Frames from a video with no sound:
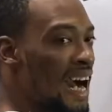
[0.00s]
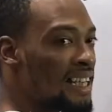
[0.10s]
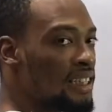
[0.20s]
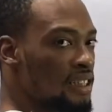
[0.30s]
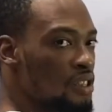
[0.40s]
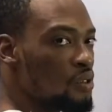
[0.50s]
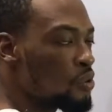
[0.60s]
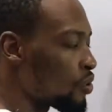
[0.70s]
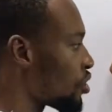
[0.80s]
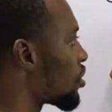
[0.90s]
add the
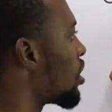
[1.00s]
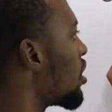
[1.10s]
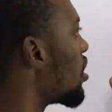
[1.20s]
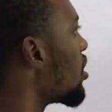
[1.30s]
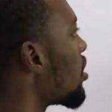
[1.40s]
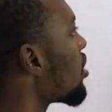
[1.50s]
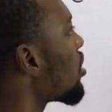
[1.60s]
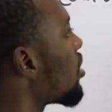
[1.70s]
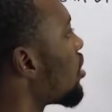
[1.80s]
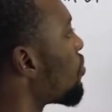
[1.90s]
roots. This
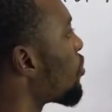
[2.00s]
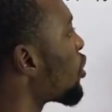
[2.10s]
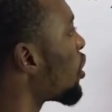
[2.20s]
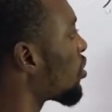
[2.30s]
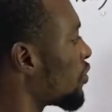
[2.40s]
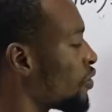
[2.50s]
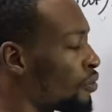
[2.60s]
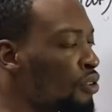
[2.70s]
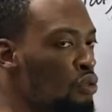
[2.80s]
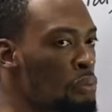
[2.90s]
is the product of
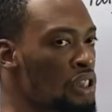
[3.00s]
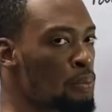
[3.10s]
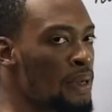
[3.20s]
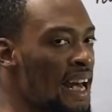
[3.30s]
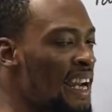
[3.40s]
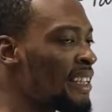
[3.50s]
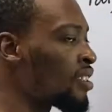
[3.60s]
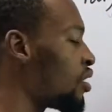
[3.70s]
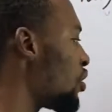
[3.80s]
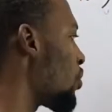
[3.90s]
roots. We multiply
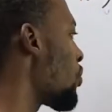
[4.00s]
the